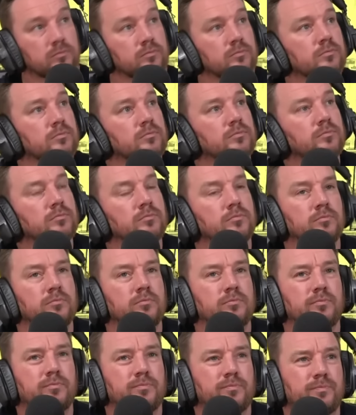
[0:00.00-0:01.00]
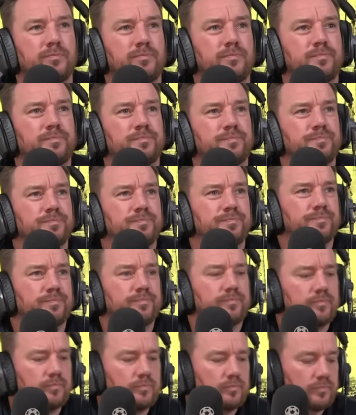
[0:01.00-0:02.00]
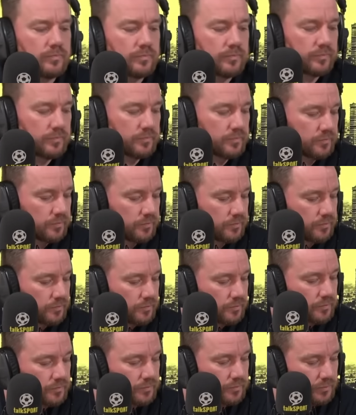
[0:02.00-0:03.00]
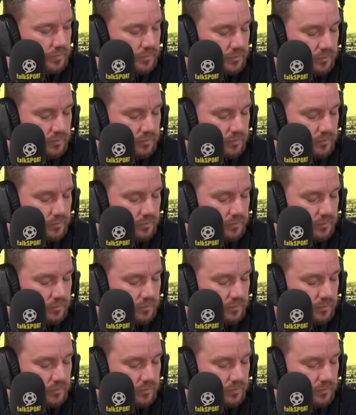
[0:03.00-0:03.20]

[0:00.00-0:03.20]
(silent)